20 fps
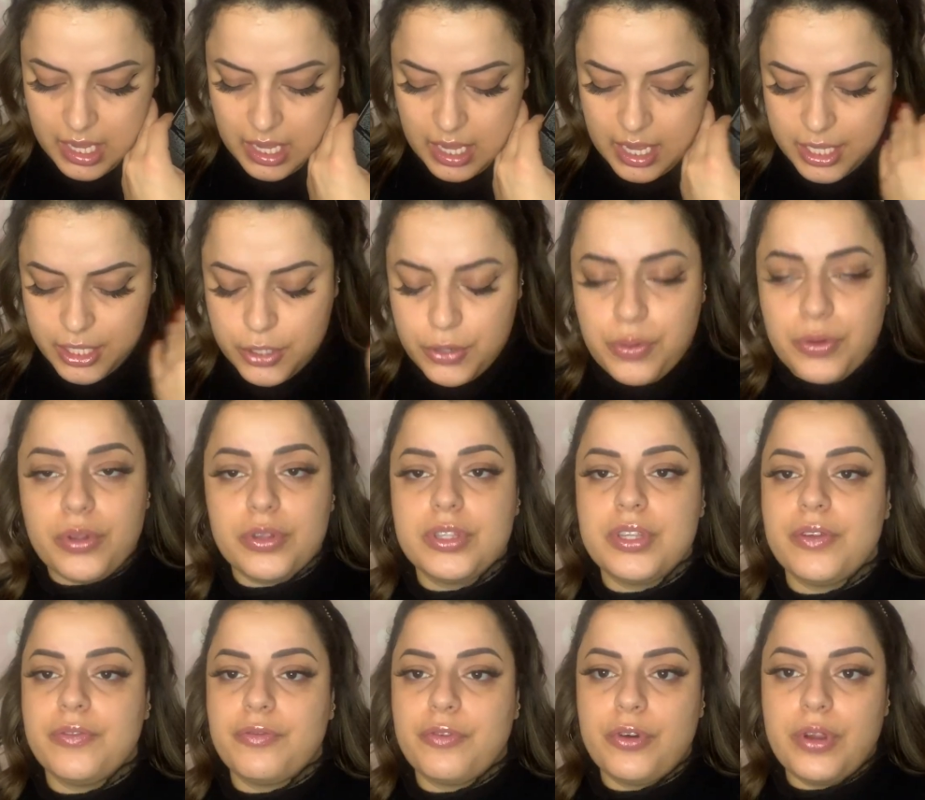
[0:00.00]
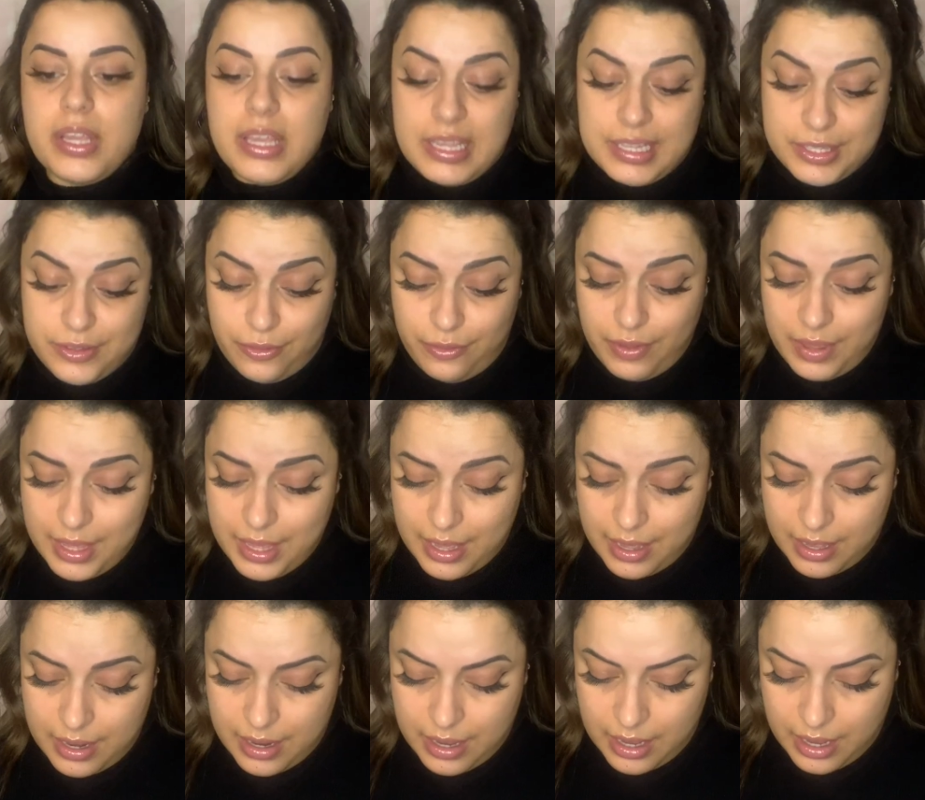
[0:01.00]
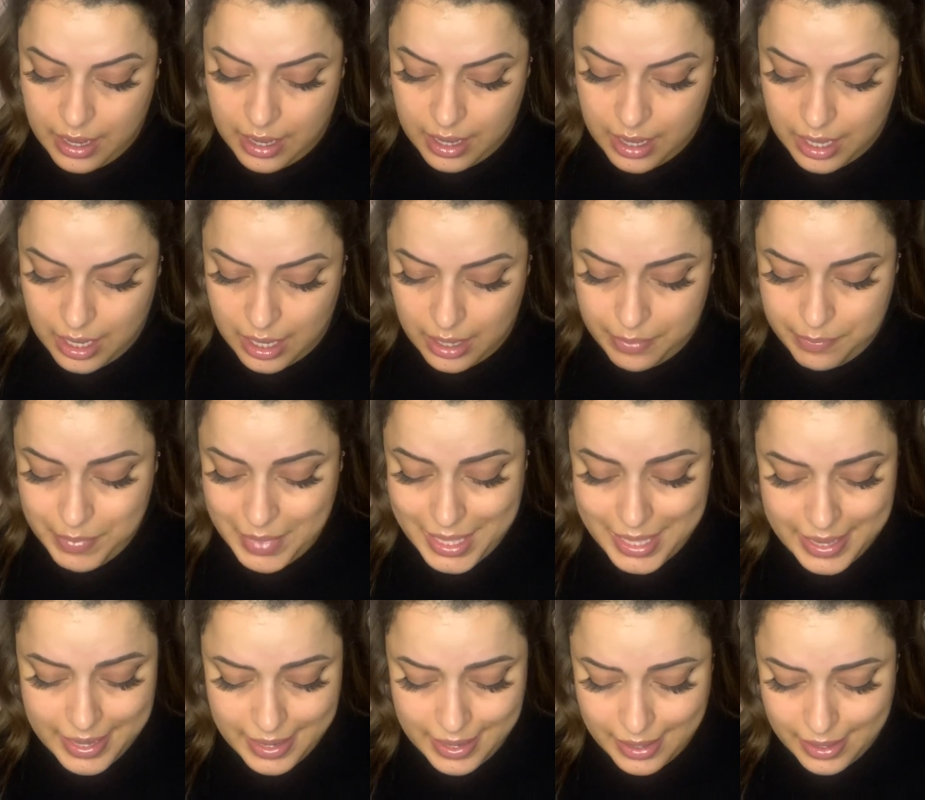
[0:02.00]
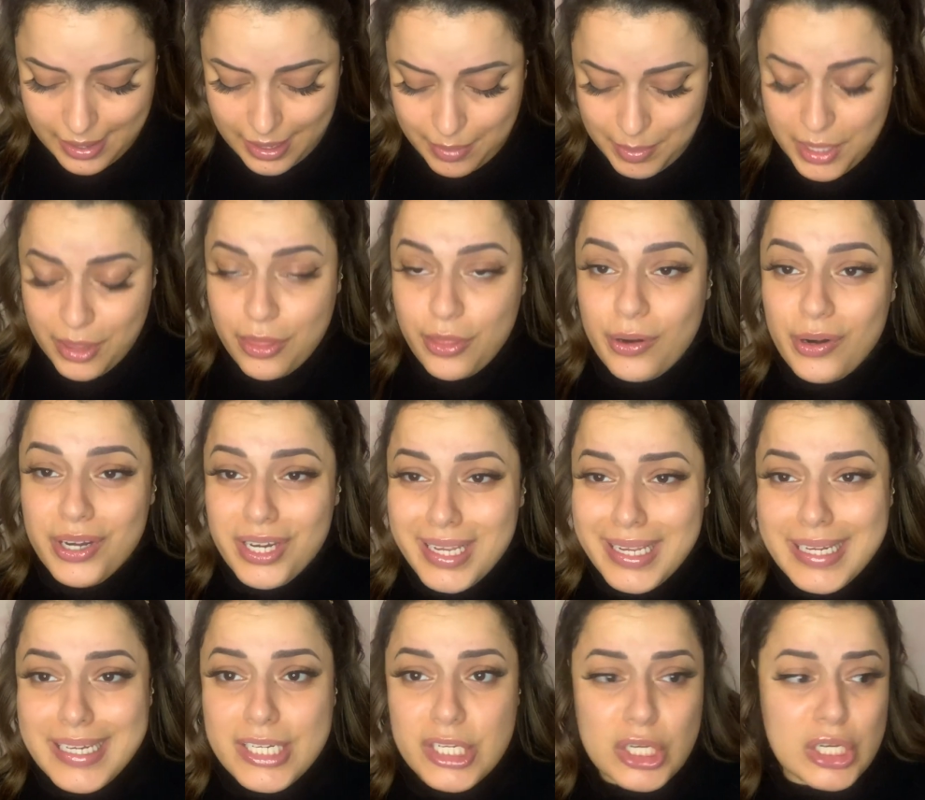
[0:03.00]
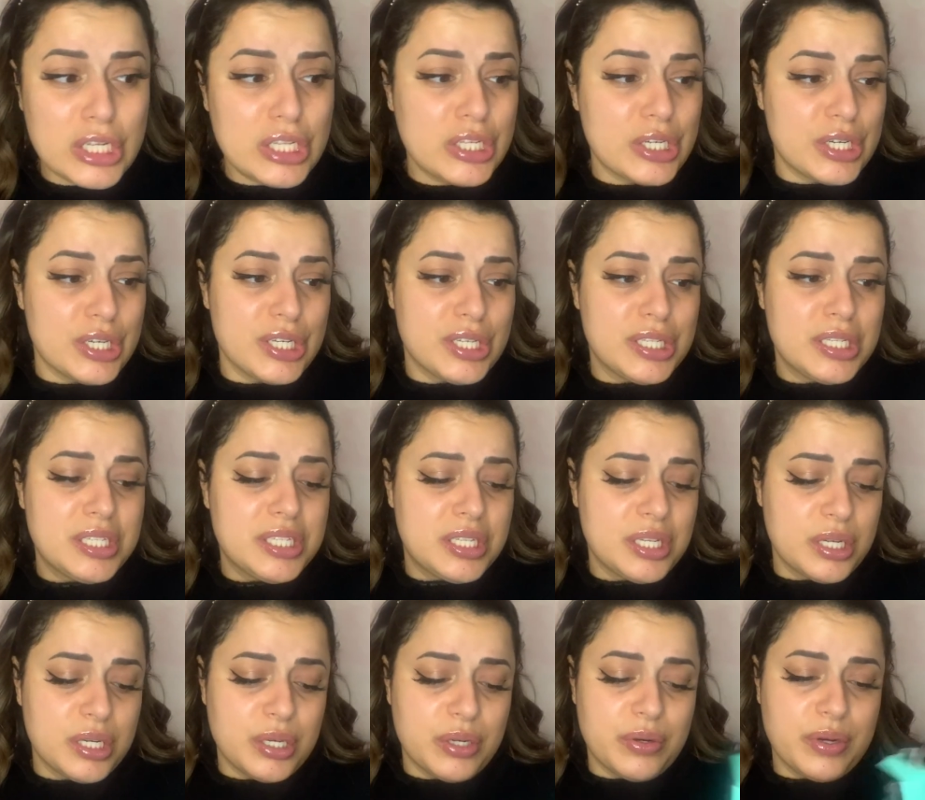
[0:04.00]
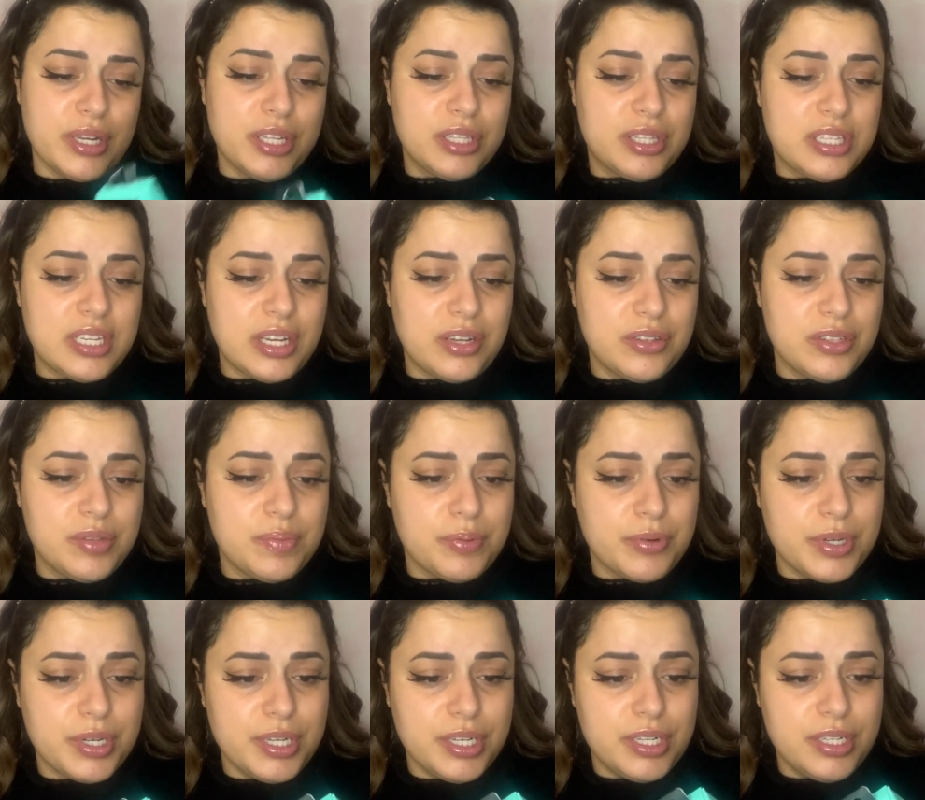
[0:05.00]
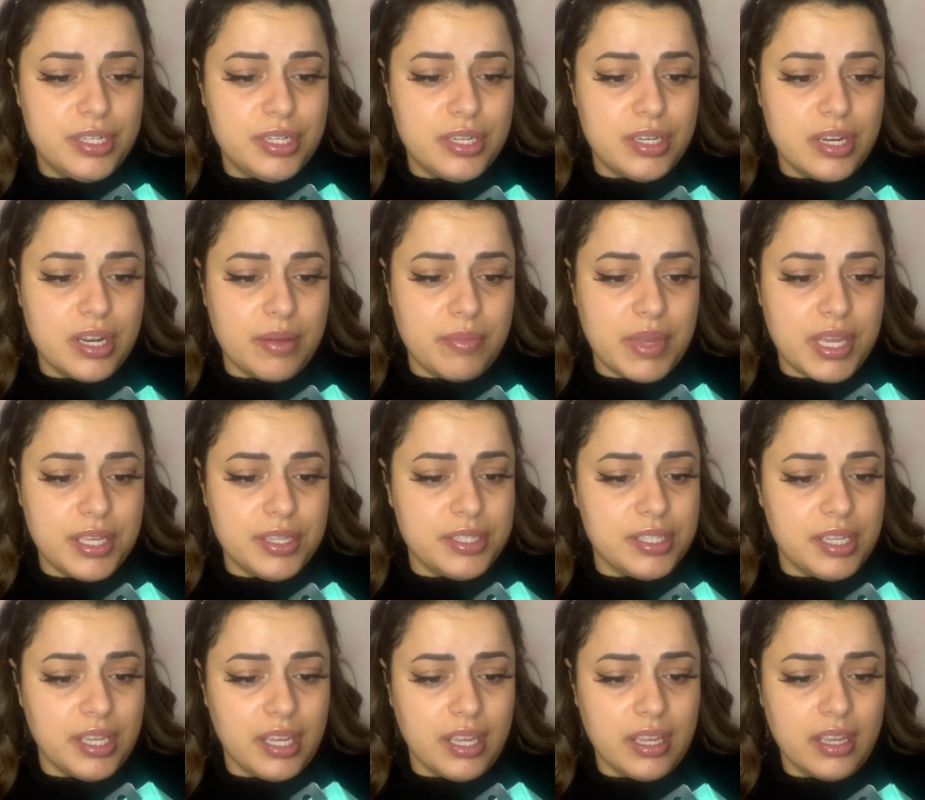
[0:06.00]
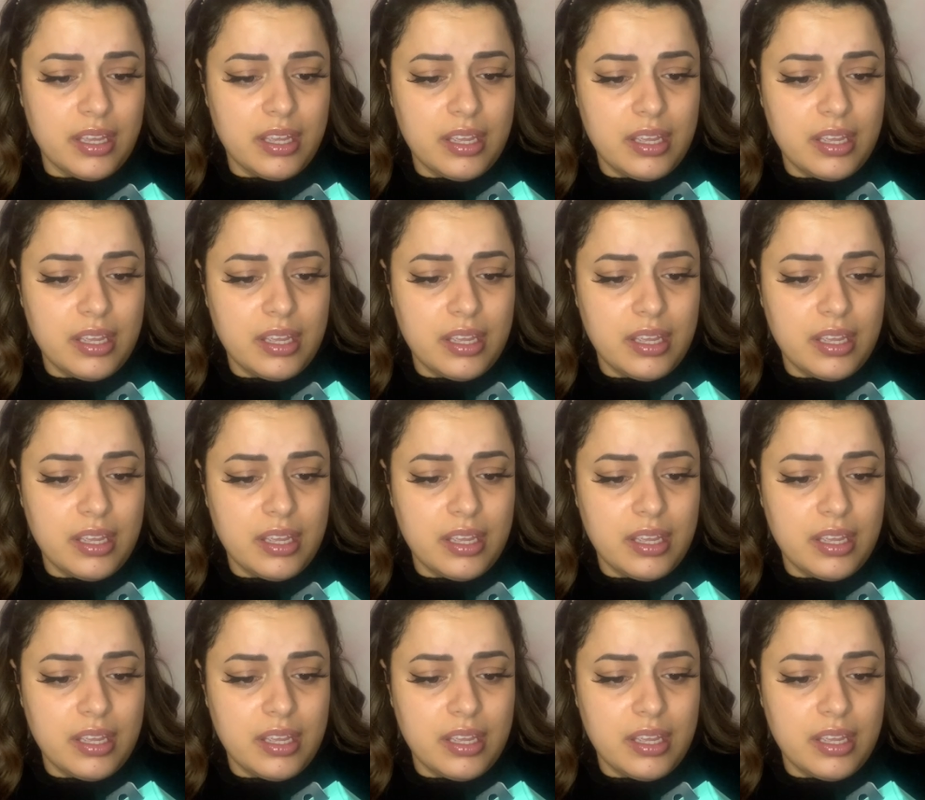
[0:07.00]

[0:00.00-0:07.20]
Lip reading: It's cruelty-free. It's vegan. Yeah, I mean, $13. So it sounds pretty amazing.